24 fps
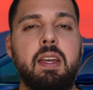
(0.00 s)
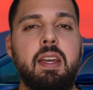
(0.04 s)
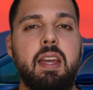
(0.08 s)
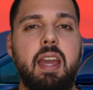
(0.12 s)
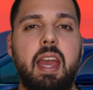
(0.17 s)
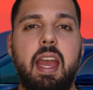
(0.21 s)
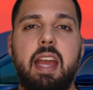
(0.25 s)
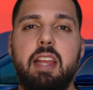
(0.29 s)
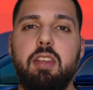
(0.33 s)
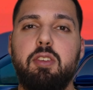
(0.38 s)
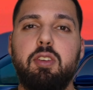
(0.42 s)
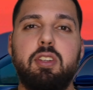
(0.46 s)

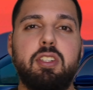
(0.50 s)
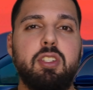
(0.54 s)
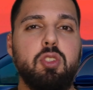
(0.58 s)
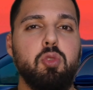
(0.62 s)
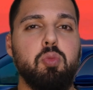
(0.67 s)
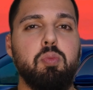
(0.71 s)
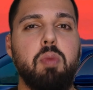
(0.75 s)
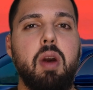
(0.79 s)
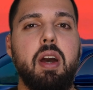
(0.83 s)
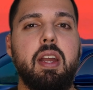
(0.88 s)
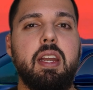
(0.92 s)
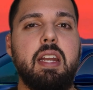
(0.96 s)
and you can just
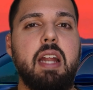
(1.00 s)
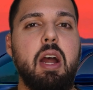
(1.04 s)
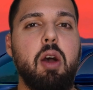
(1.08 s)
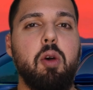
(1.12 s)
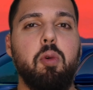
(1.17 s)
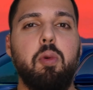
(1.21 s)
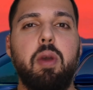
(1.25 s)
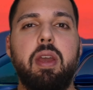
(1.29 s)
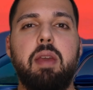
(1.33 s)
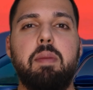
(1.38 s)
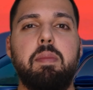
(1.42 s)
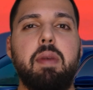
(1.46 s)
mod it out
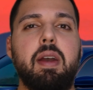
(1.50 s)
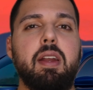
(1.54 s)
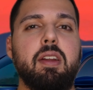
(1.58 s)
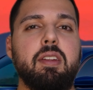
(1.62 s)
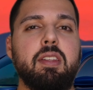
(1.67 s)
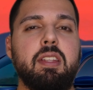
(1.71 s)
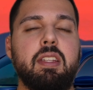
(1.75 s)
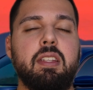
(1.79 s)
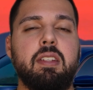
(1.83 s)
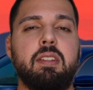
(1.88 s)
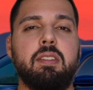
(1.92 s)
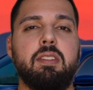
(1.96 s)
way better
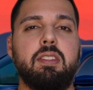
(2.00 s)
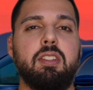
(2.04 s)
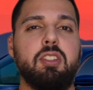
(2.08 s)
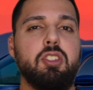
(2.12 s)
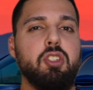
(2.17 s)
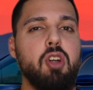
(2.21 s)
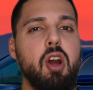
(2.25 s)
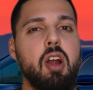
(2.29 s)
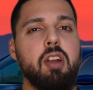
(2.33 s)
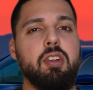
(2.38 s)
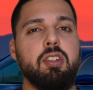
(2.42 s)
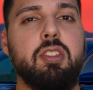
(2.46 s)
than the
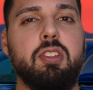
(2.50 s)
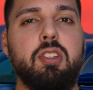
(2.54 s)
Charger.